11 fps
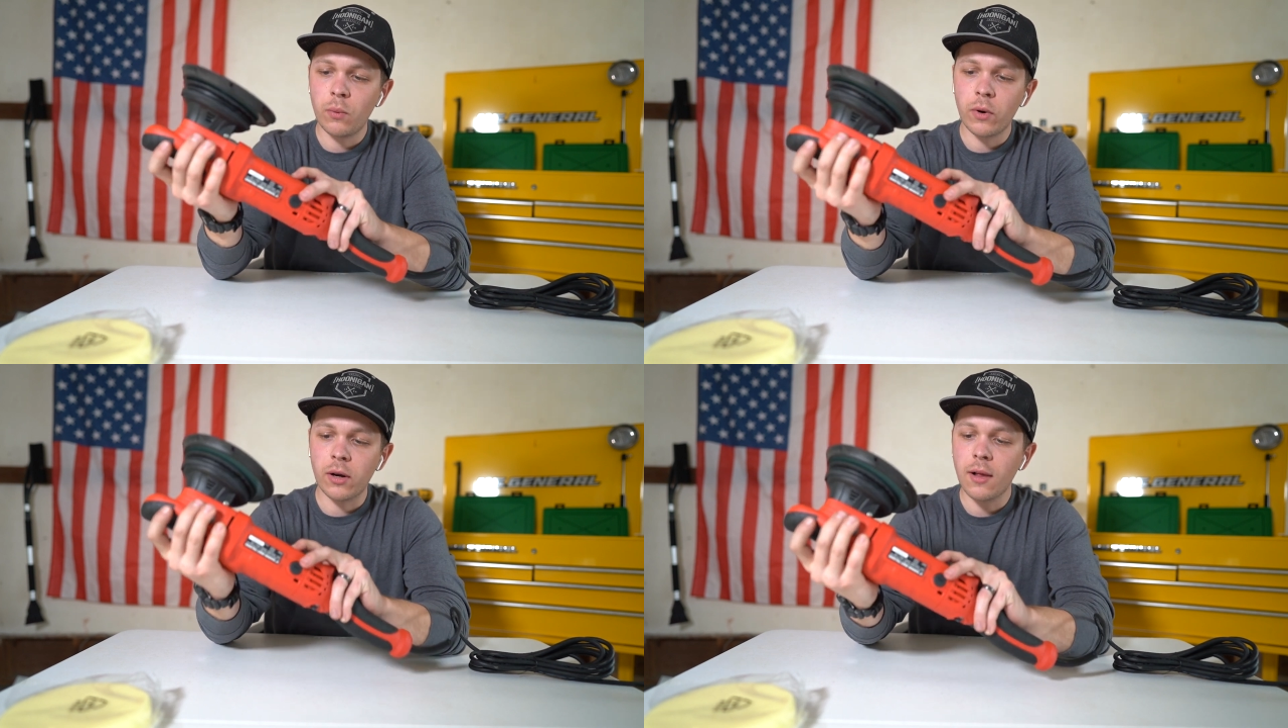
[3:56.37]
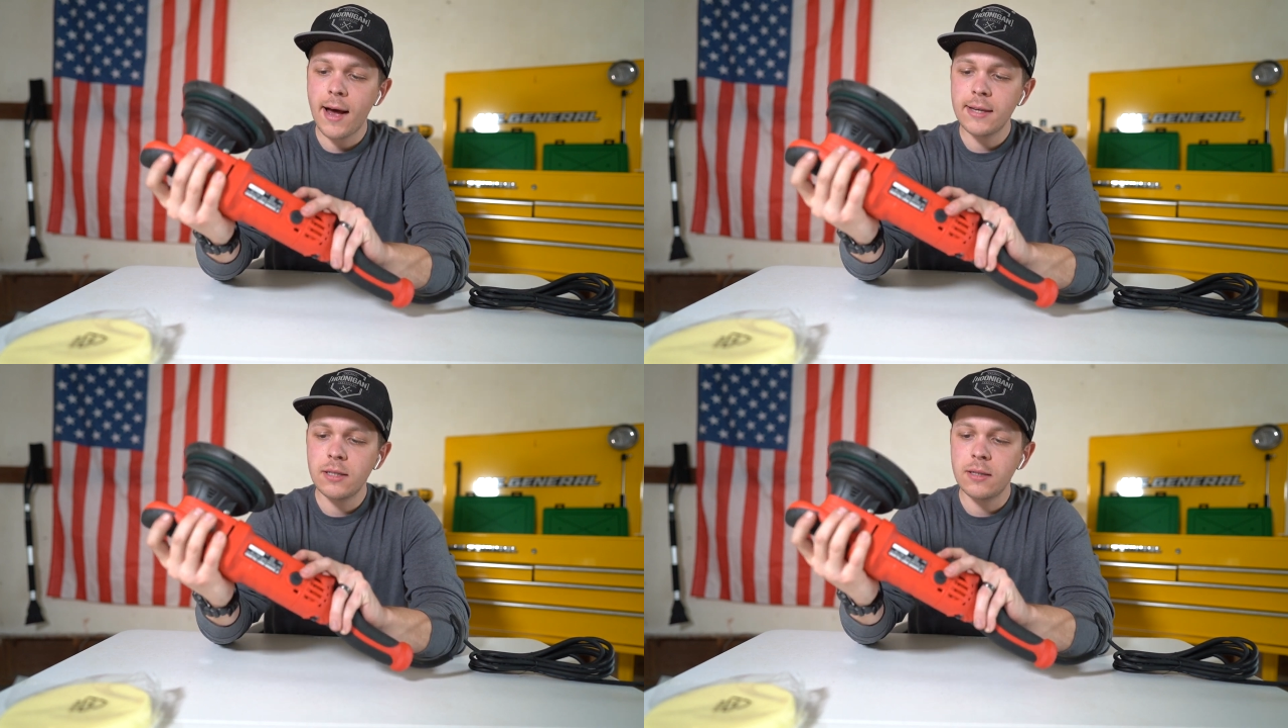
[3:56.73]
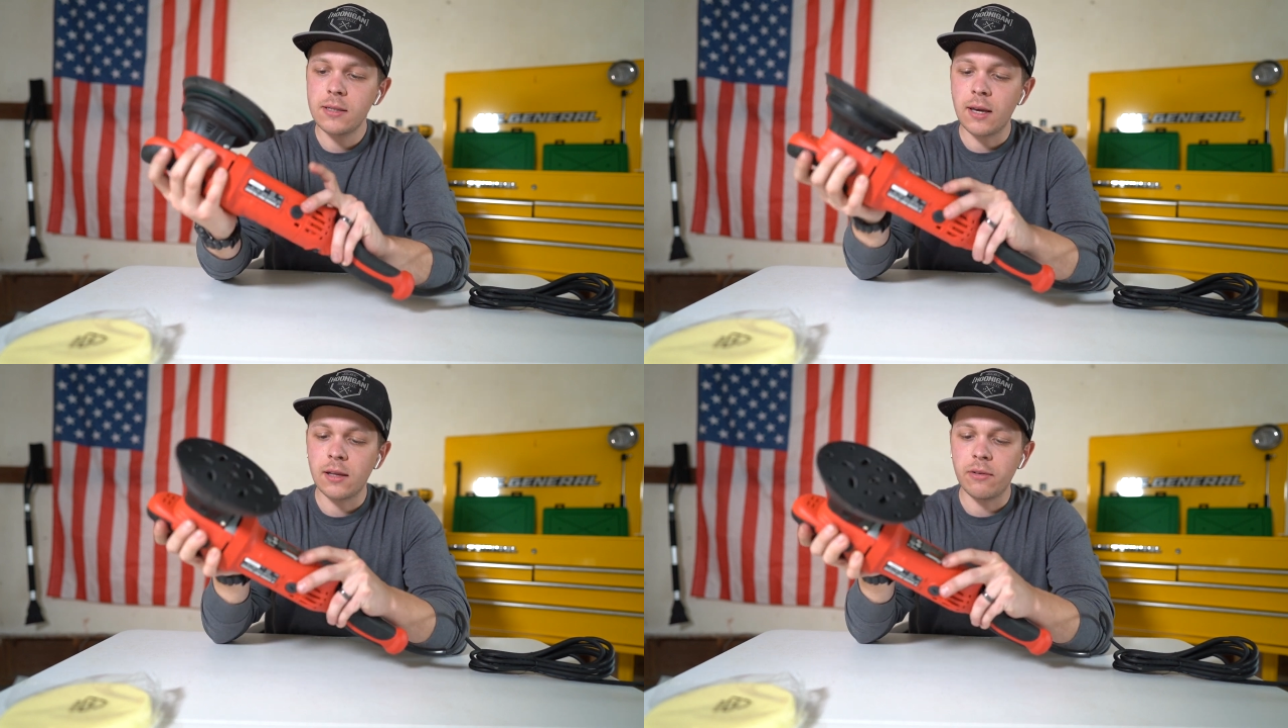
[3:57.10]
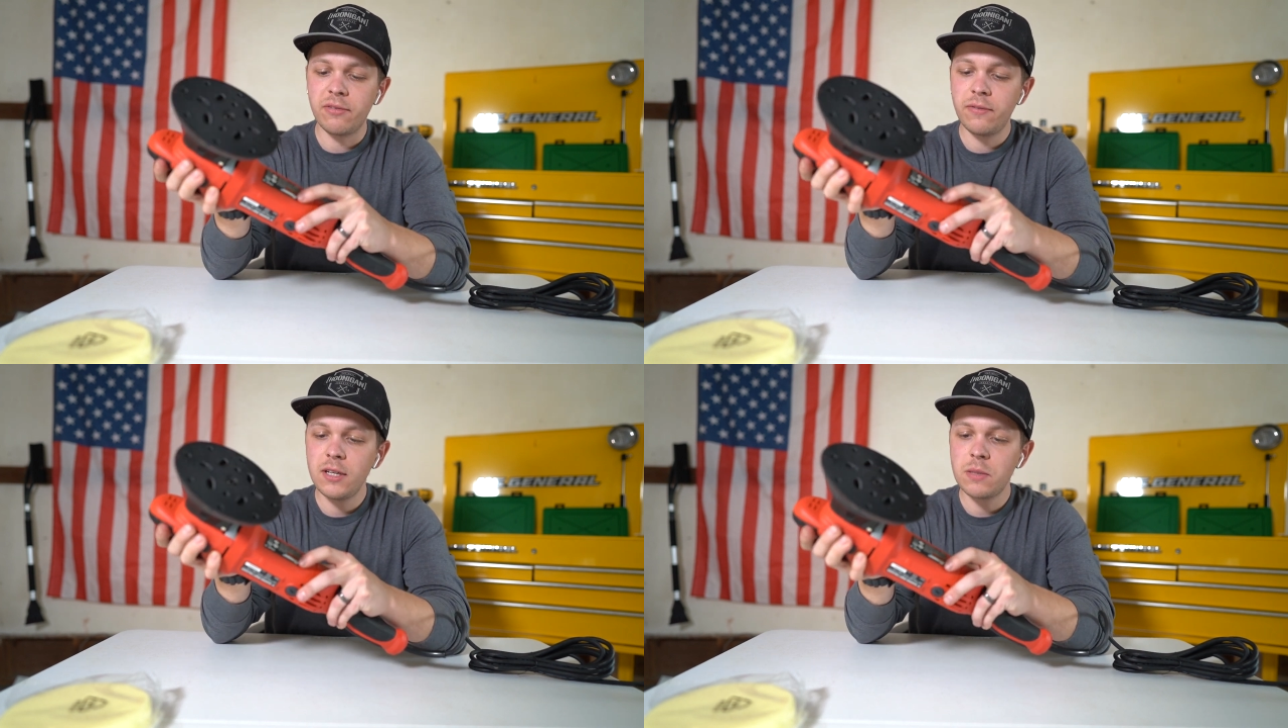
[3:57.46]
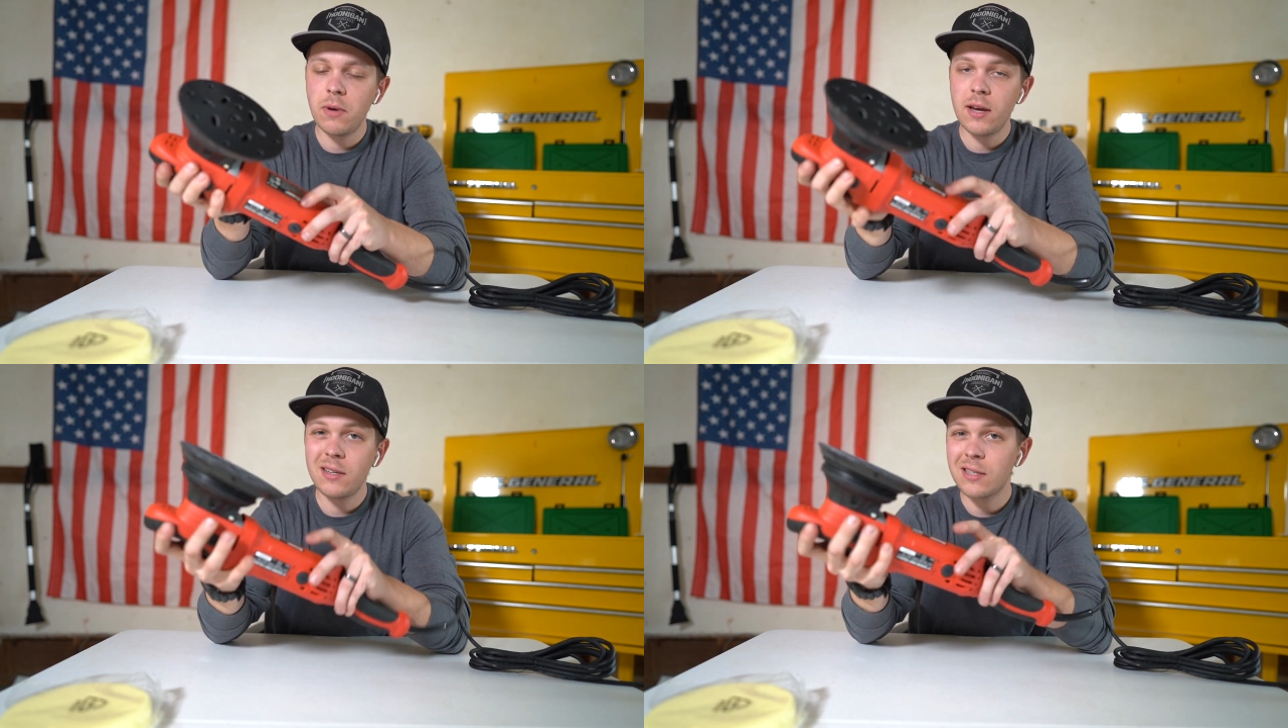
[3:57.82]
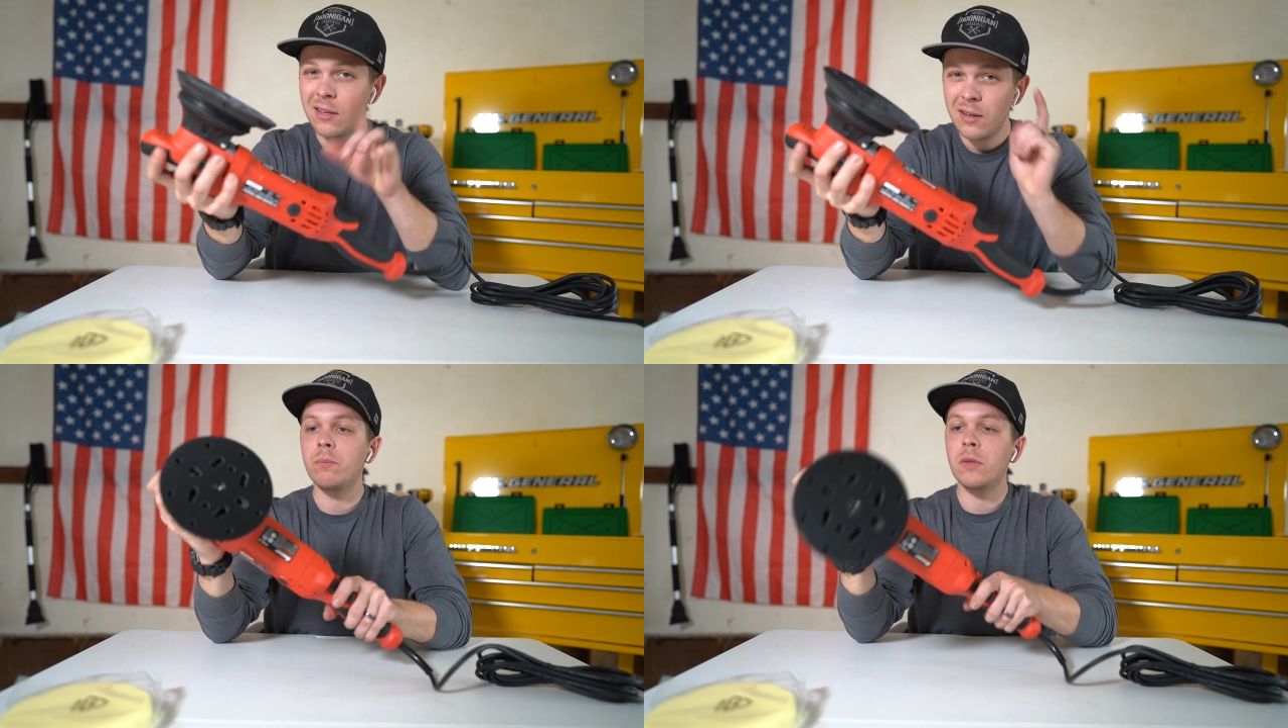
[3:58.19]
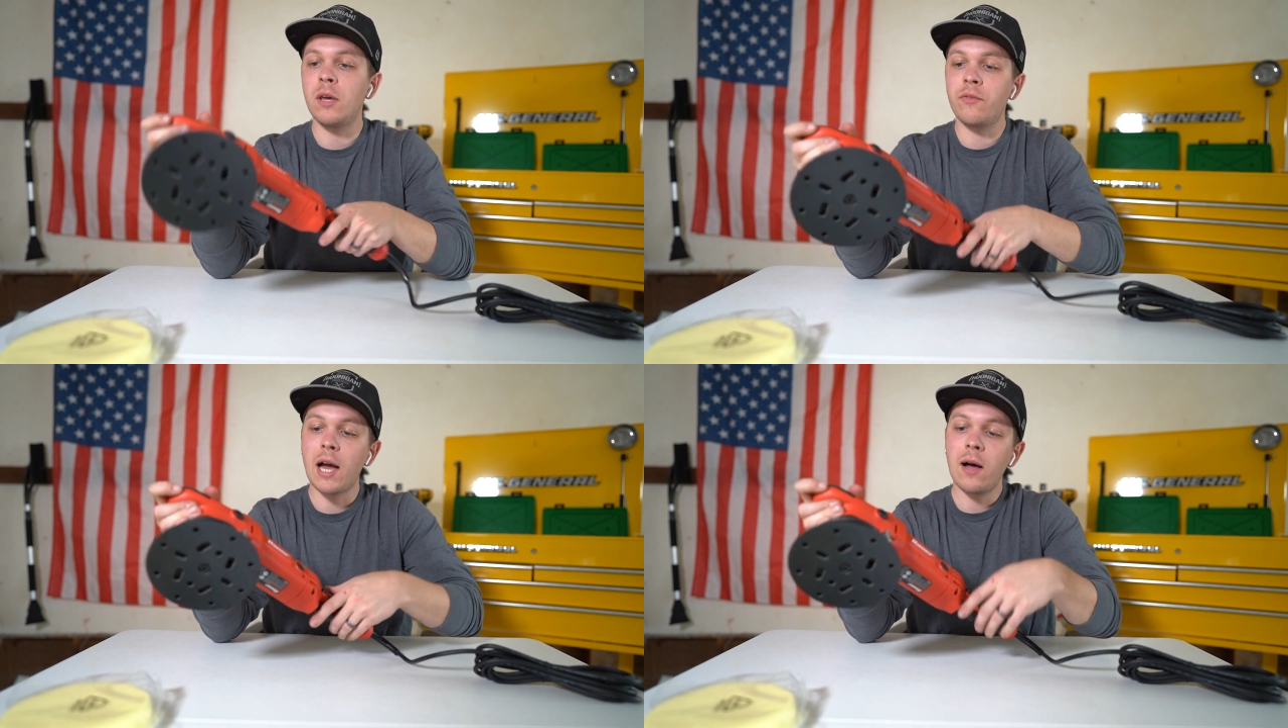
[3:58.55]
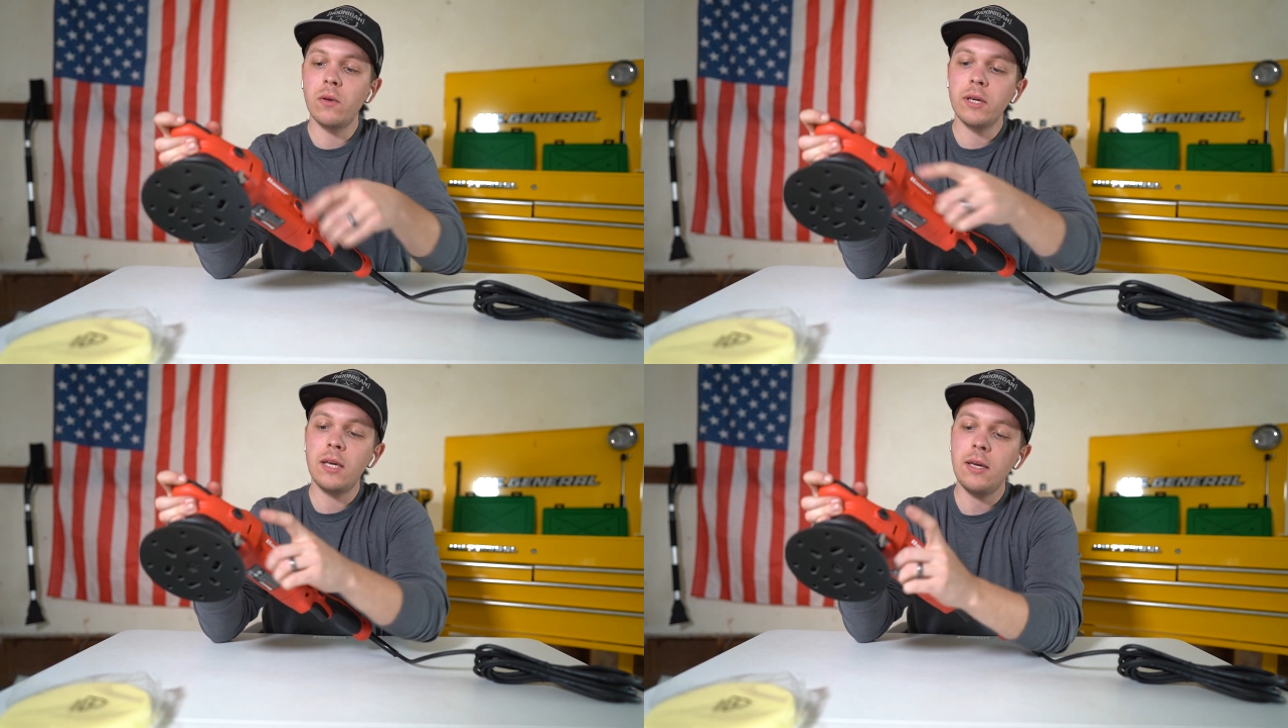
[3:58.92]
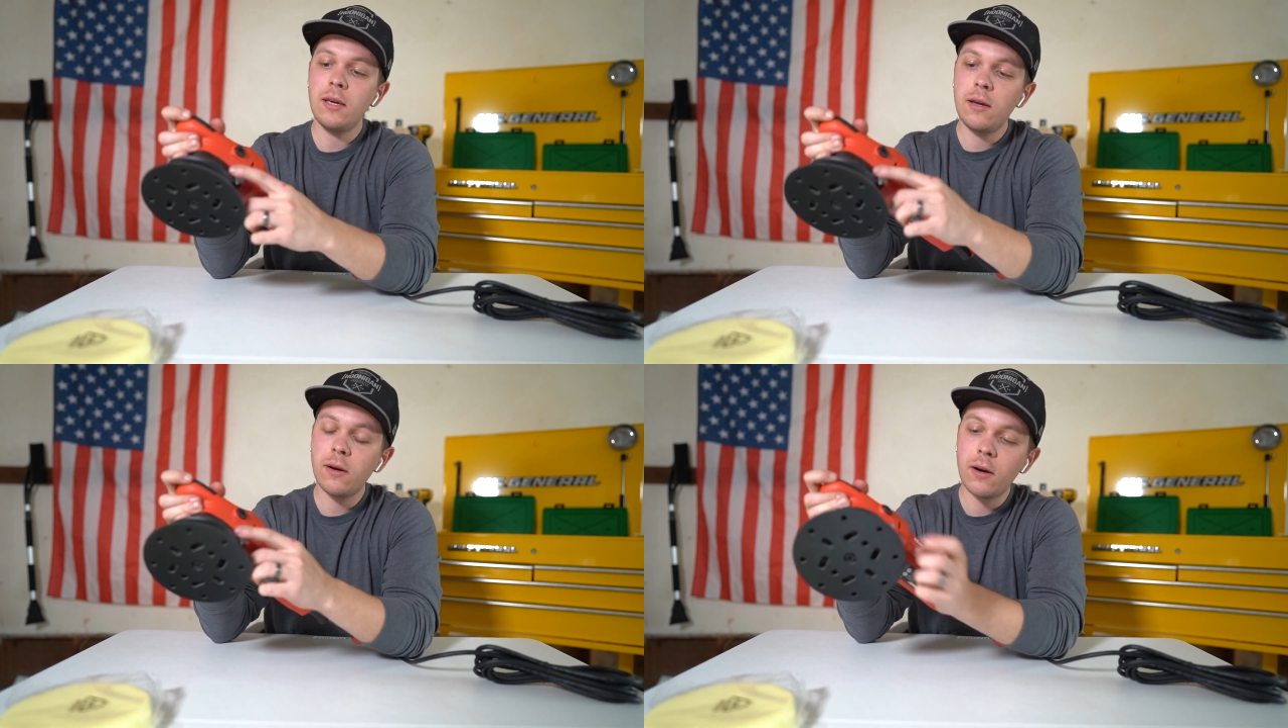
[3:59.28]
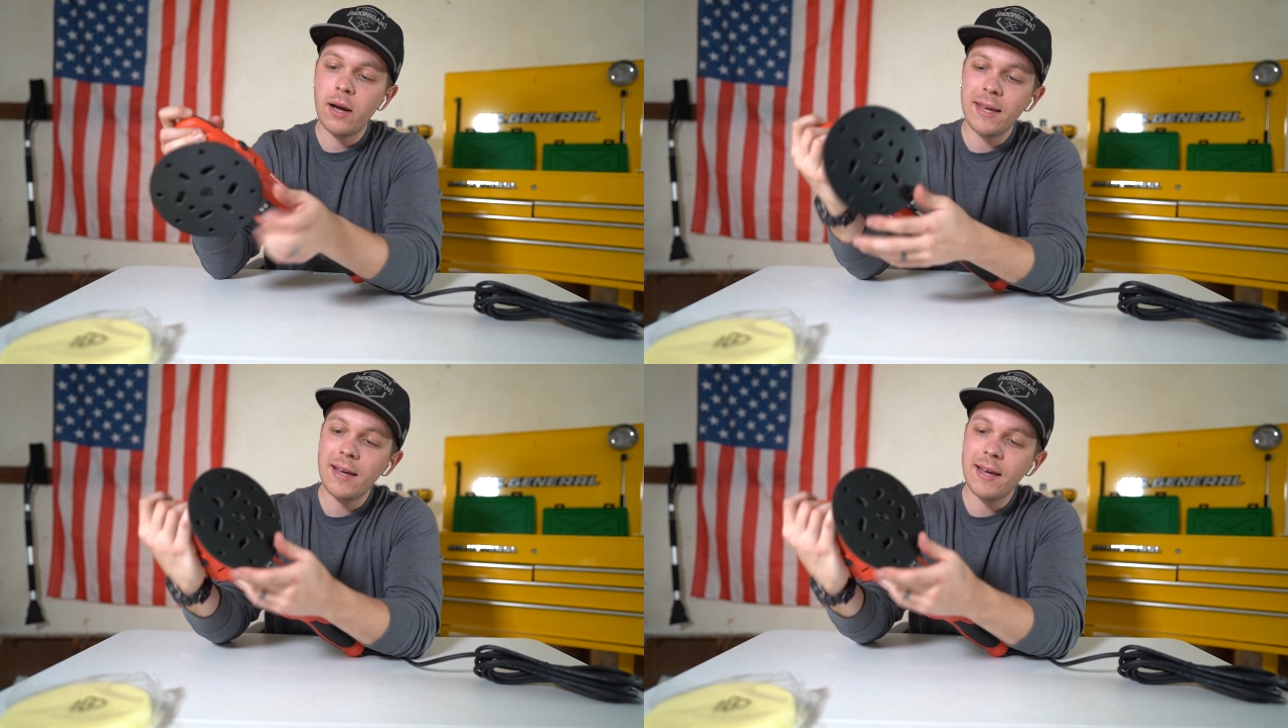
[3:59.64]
to wear glasses and a face mask. You have an Allen key here.